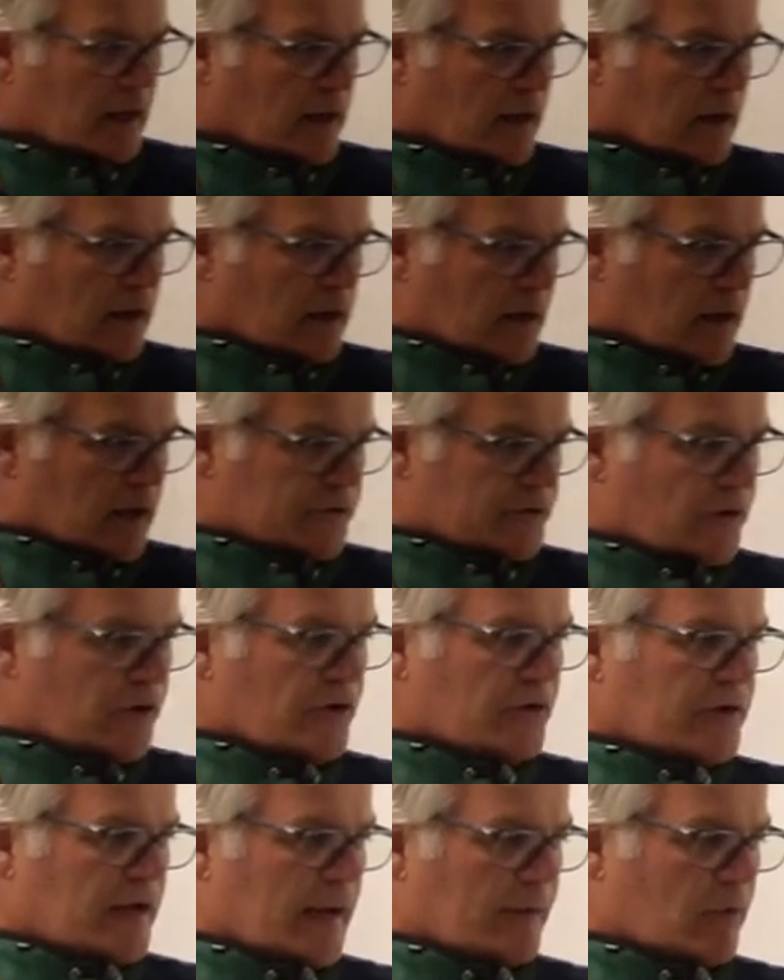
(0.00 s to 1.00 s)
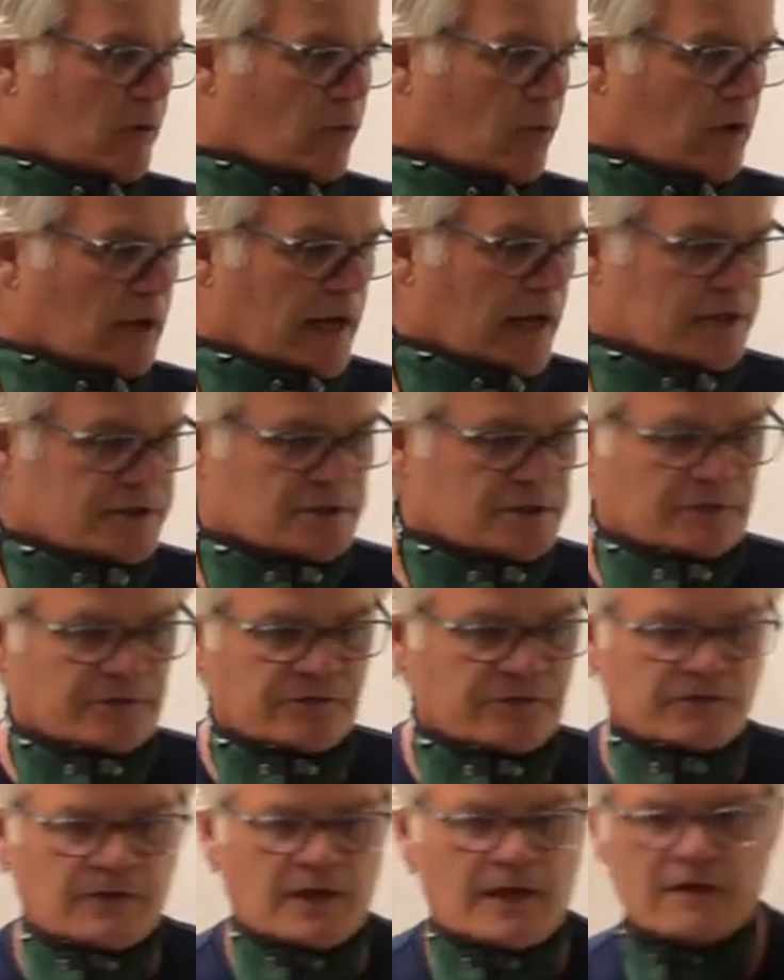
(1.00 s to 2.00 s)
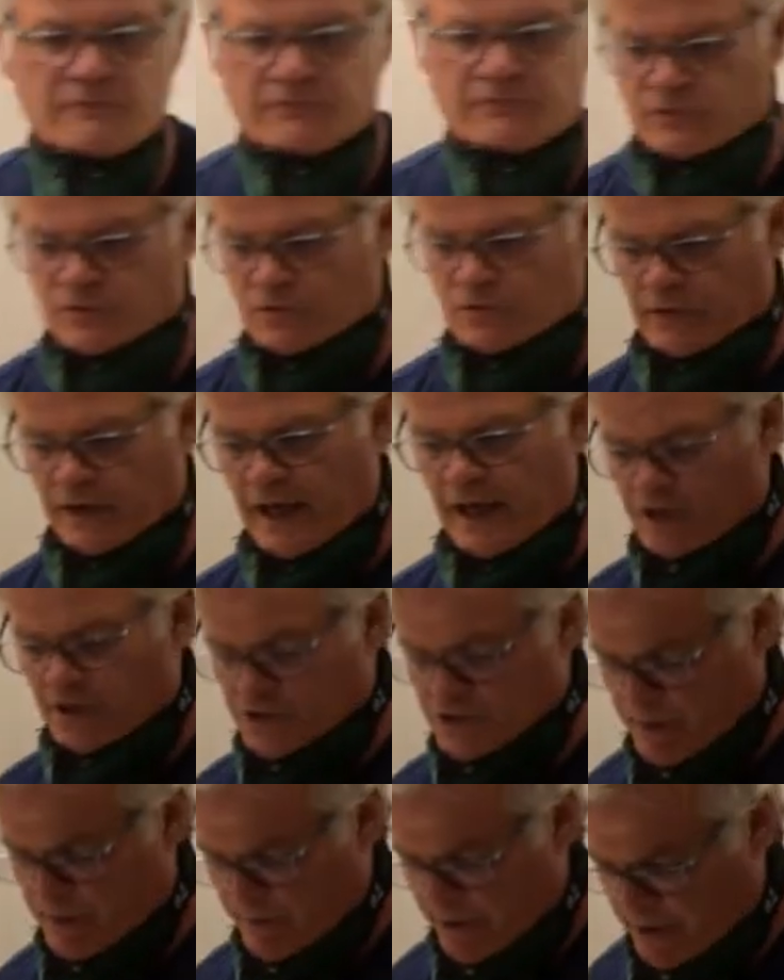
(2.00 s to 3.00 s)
A turntable will actually save you energy because